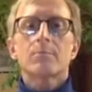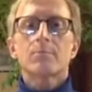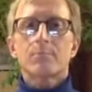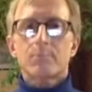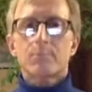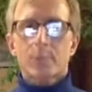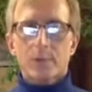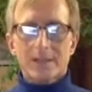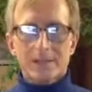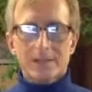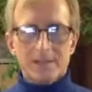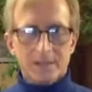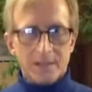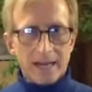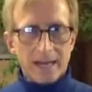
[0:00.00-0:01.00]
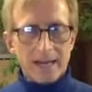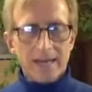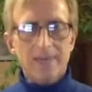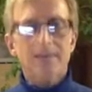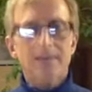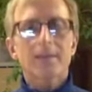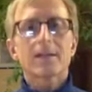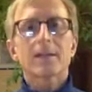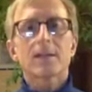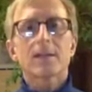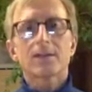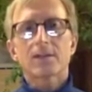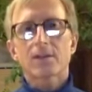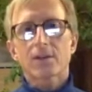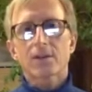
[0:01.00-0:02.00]
brings length
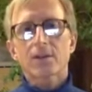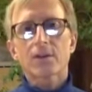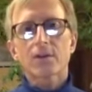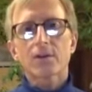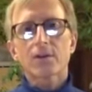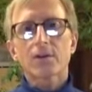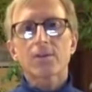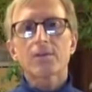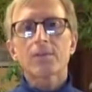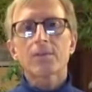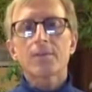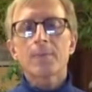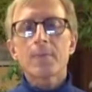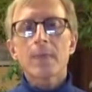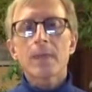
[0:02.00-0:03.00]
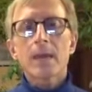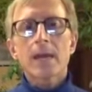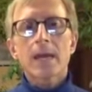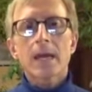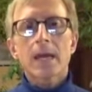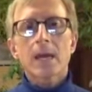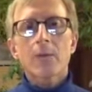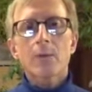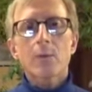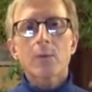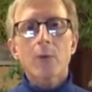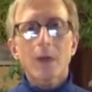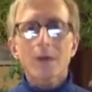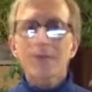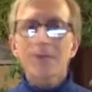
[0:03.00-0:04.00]
into the curve. And we
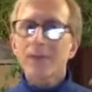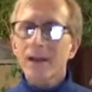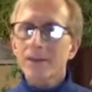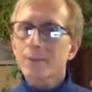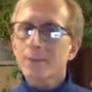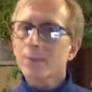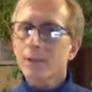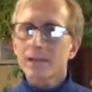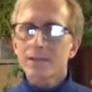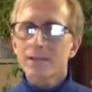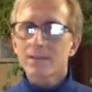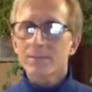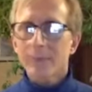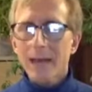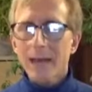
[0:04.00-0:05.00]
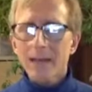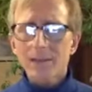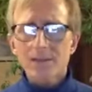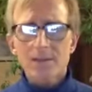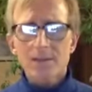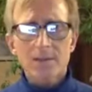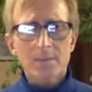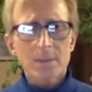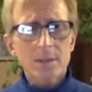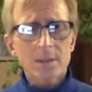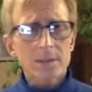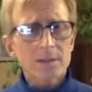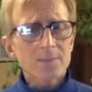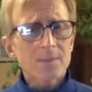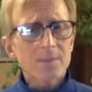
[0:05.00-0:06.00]
want to find the place of balance in the
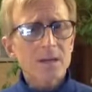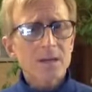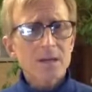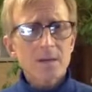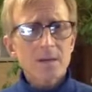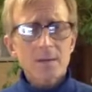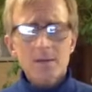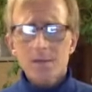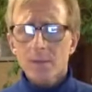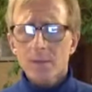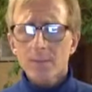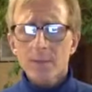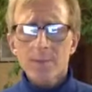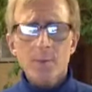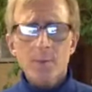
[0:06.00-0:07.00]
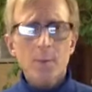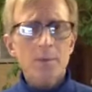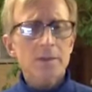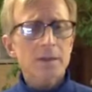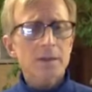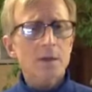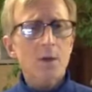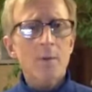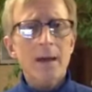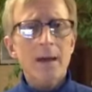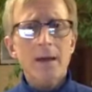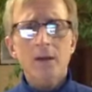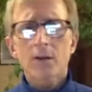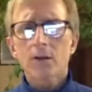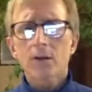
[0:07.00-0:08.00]
middle. Some people with a low
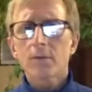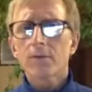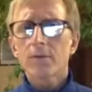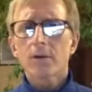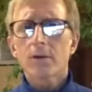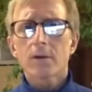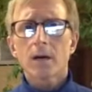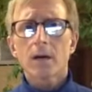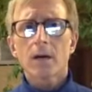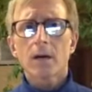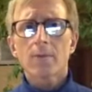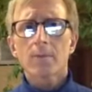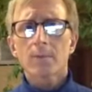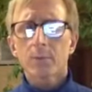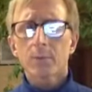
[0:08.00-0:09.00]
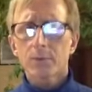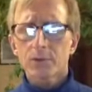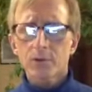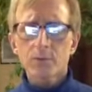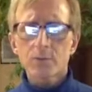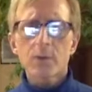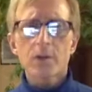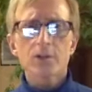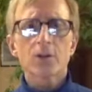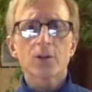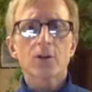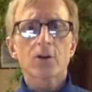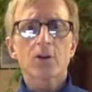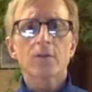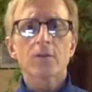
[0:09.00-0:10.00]
back curve, with too much
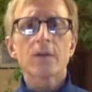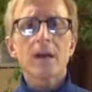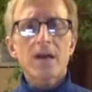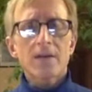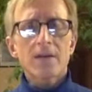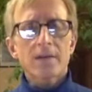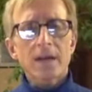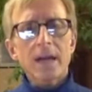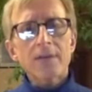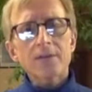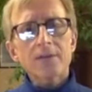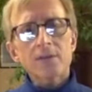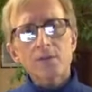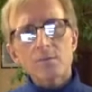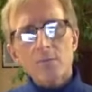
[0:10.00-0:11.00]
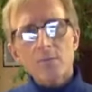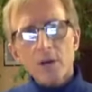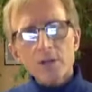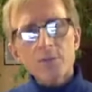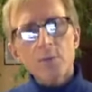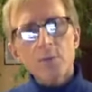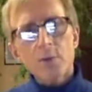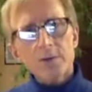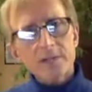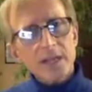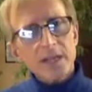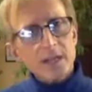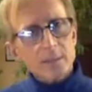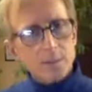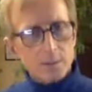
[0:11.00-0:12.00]
curve, they have to do much more
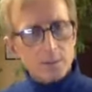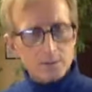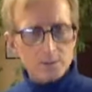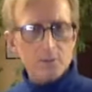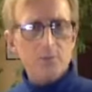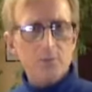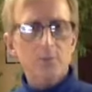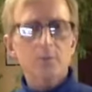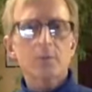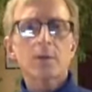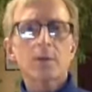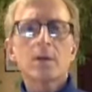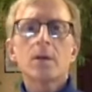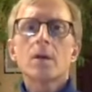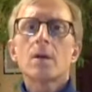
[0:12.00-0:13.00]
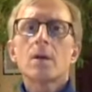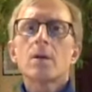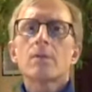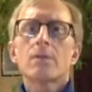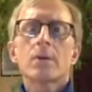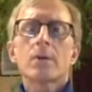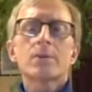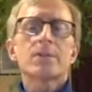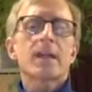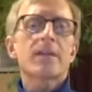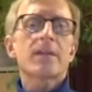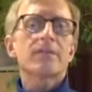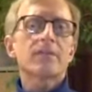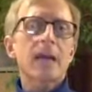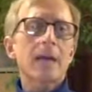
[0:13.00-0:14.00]
tailbone scoop. For those that
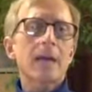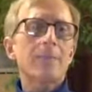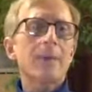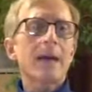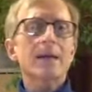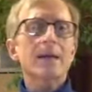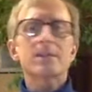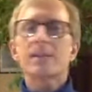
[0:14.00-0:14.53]
have flat backs, they